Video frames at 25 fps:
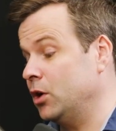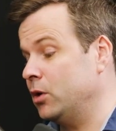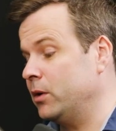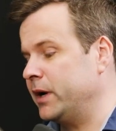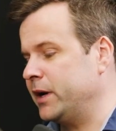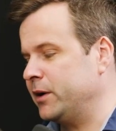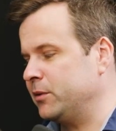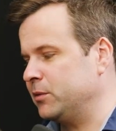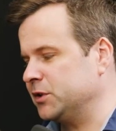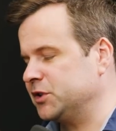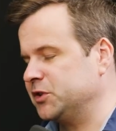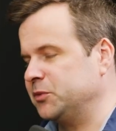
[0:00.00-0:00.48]
Well,
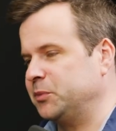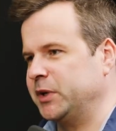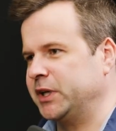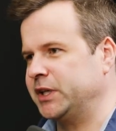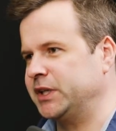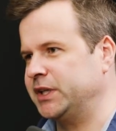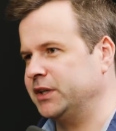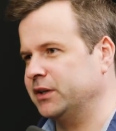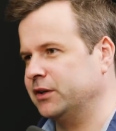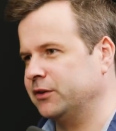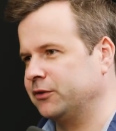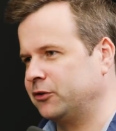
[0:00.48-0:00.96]
08 was a big
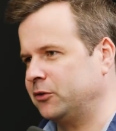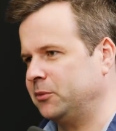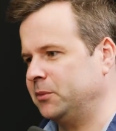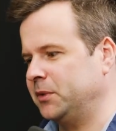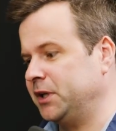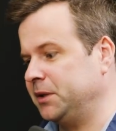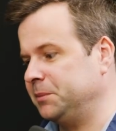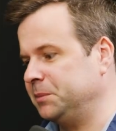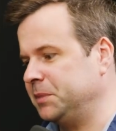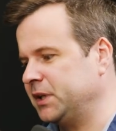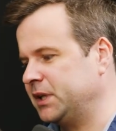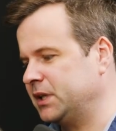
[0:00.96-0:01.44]
deal for
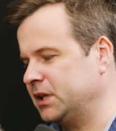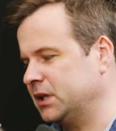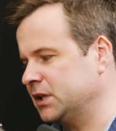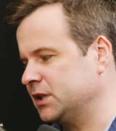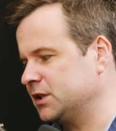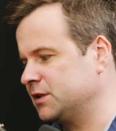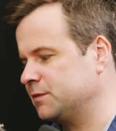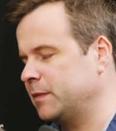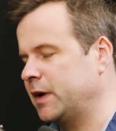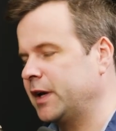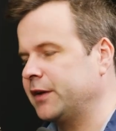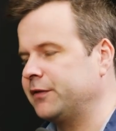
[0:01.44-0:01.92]
me
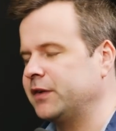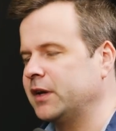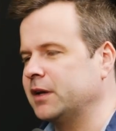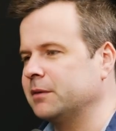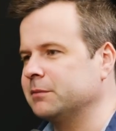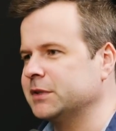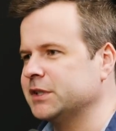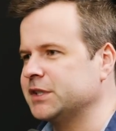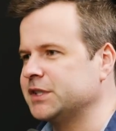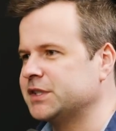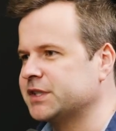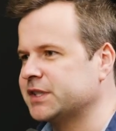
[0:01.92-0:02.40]
because my
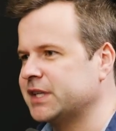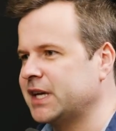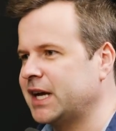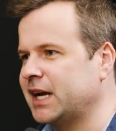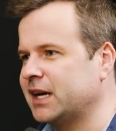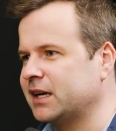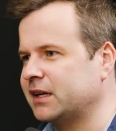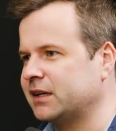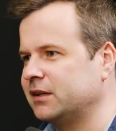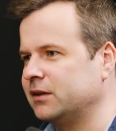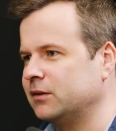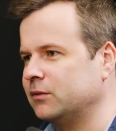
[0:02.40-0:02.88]
family's
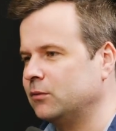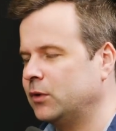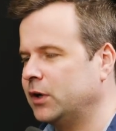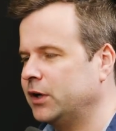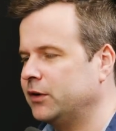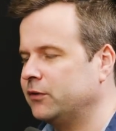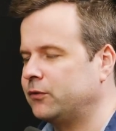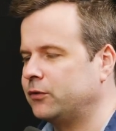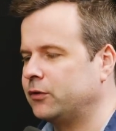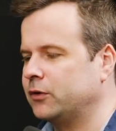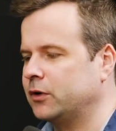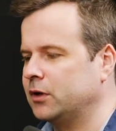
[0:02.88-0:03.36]
stock
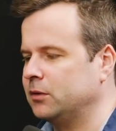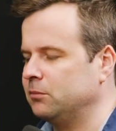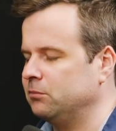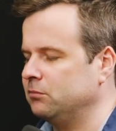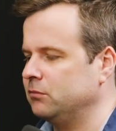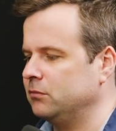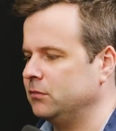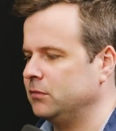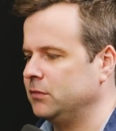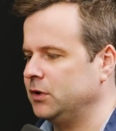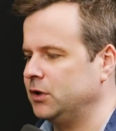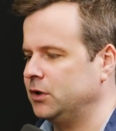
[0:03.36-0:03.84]
went
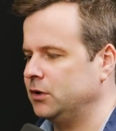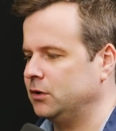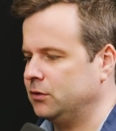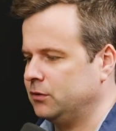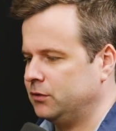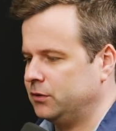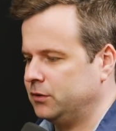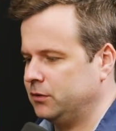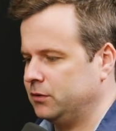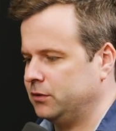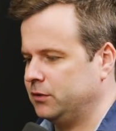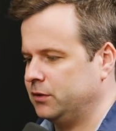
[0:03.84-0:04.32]
from you know
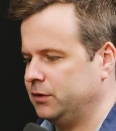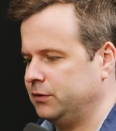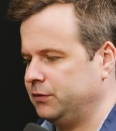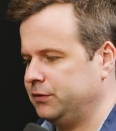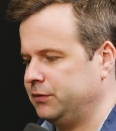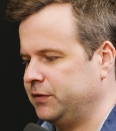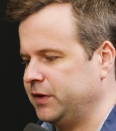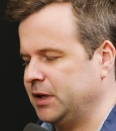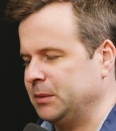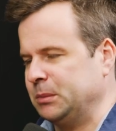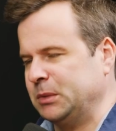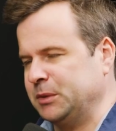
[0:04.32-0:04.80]
the
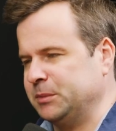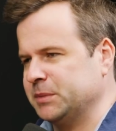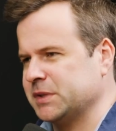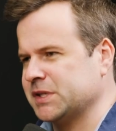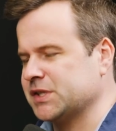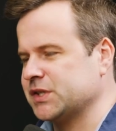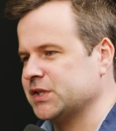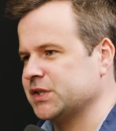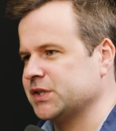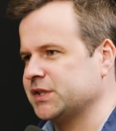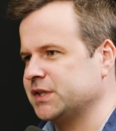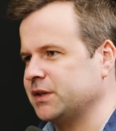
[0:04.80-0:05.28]
family
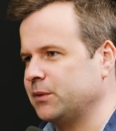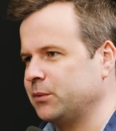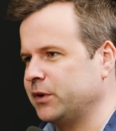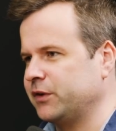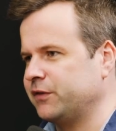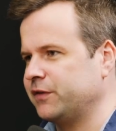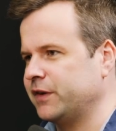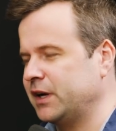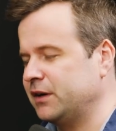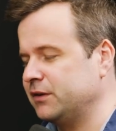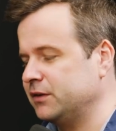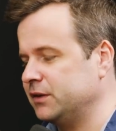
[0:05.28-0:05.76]
business that we
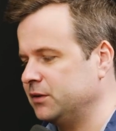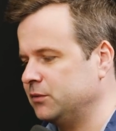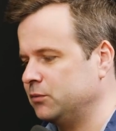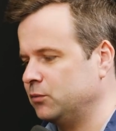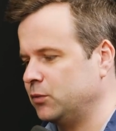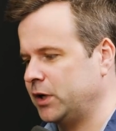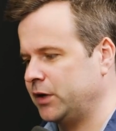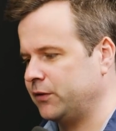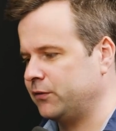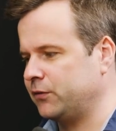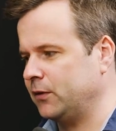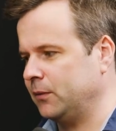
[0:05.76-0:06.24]
founded
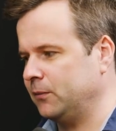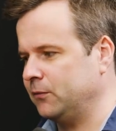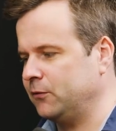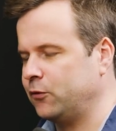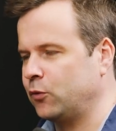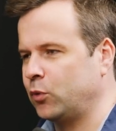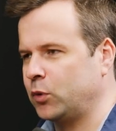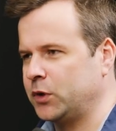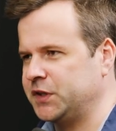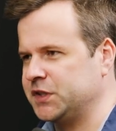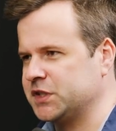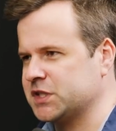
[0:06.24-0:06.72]
went from
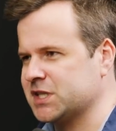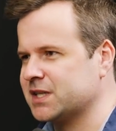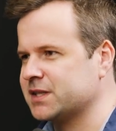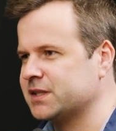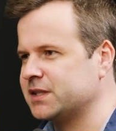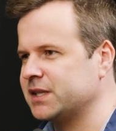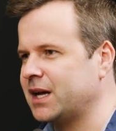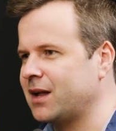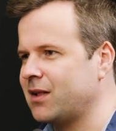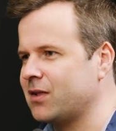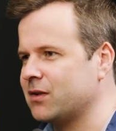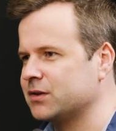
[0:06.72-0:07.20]

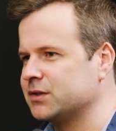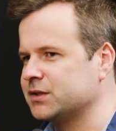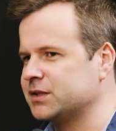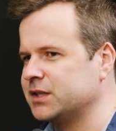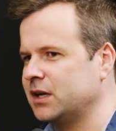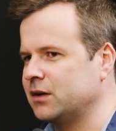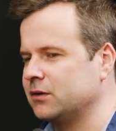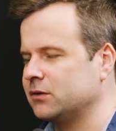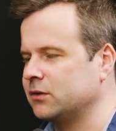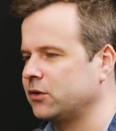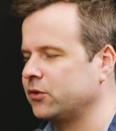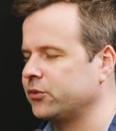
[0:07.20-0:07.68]
$46
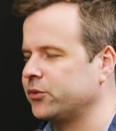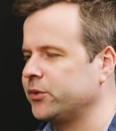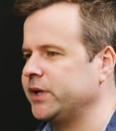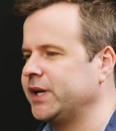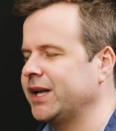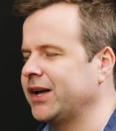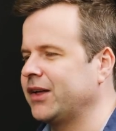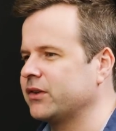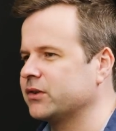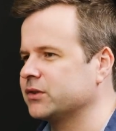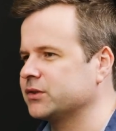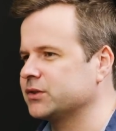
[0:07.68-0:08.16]
down to
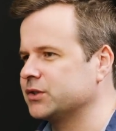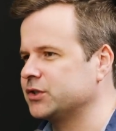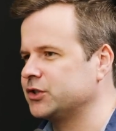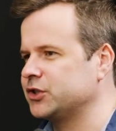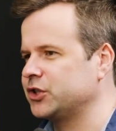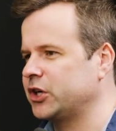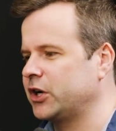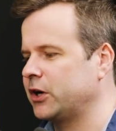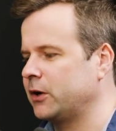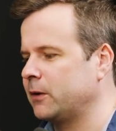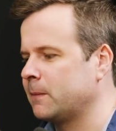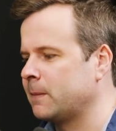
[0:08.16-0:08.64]
$3 a
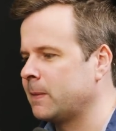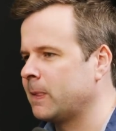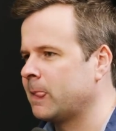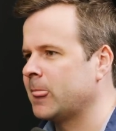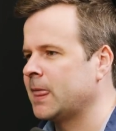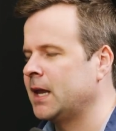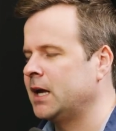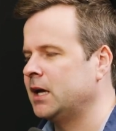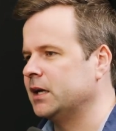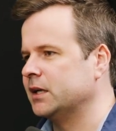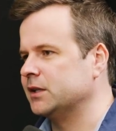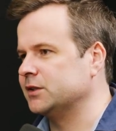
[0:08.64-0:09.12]
share.
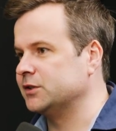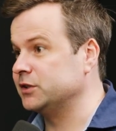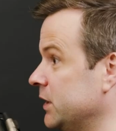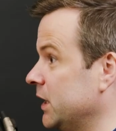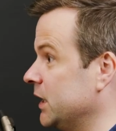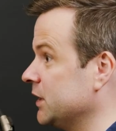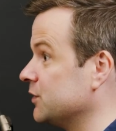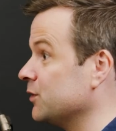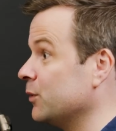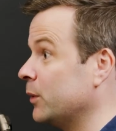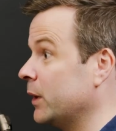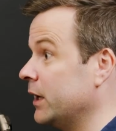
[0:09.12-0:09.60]
And so
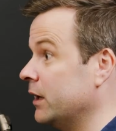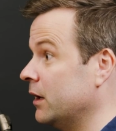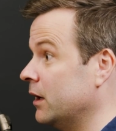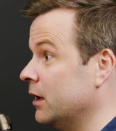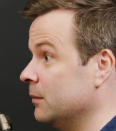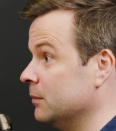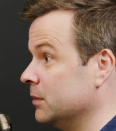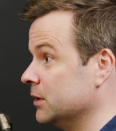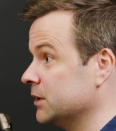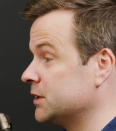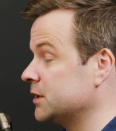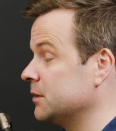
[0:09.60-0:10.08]
that's a way to
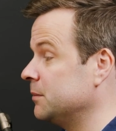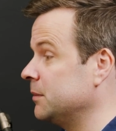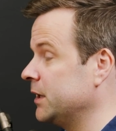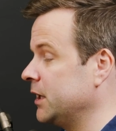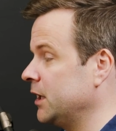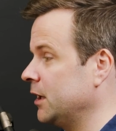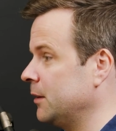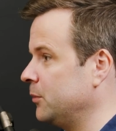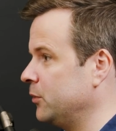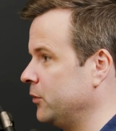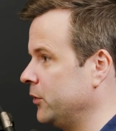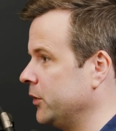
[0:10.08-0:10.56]
humble
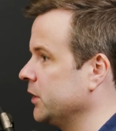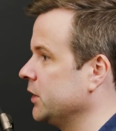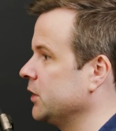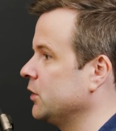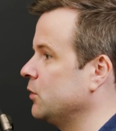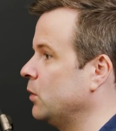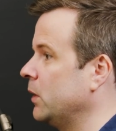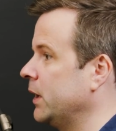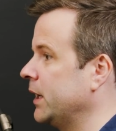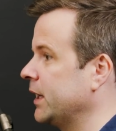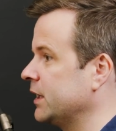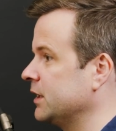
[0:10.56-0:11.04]
somebody up really
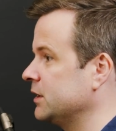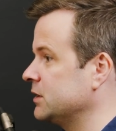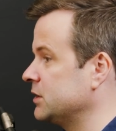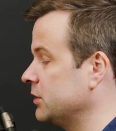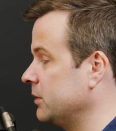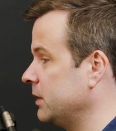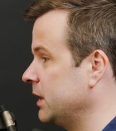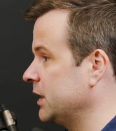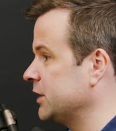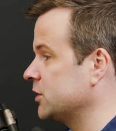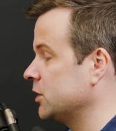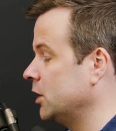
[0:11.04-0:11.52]
quick. And
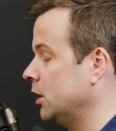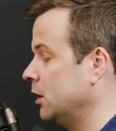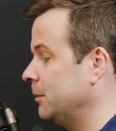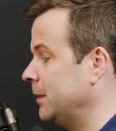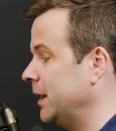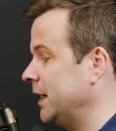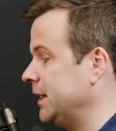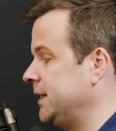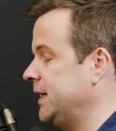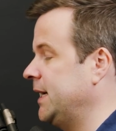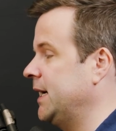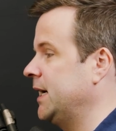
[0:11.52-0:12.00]
so I saw
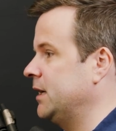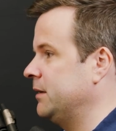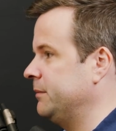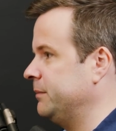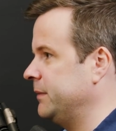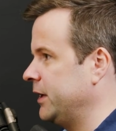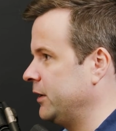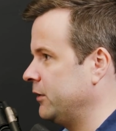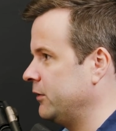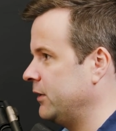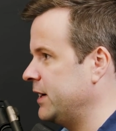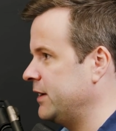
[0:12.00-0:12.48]
my dad and
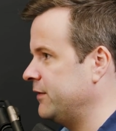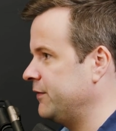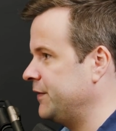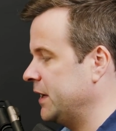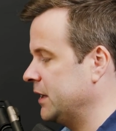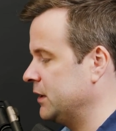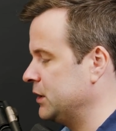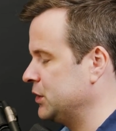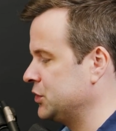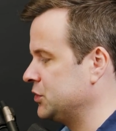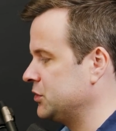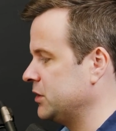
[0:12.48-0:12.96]
my
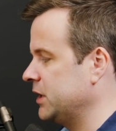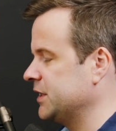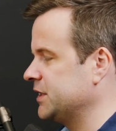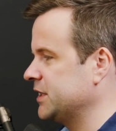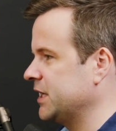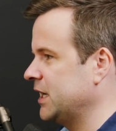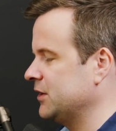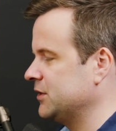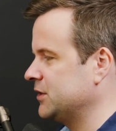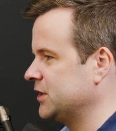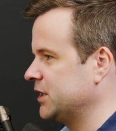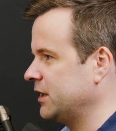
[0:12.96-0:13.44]
grandfather
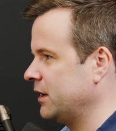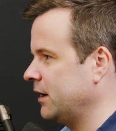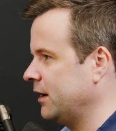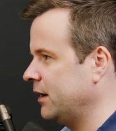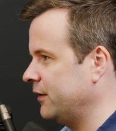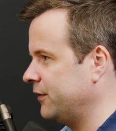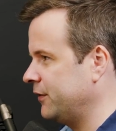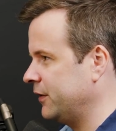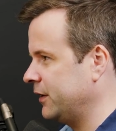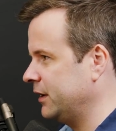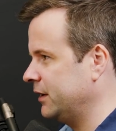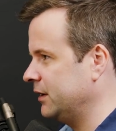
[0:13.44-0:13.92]
stress out
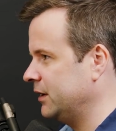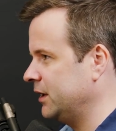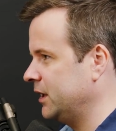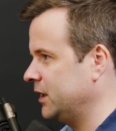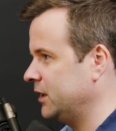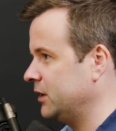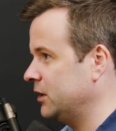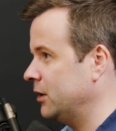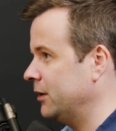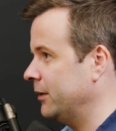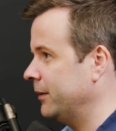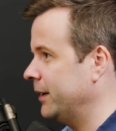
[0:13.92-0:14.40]
significantly
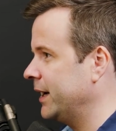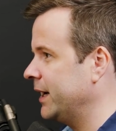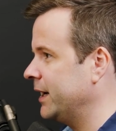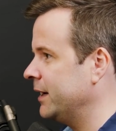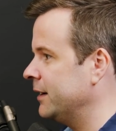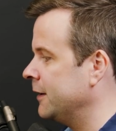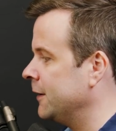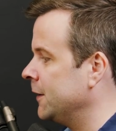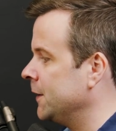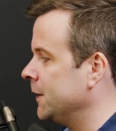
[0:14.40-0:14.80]
in 08.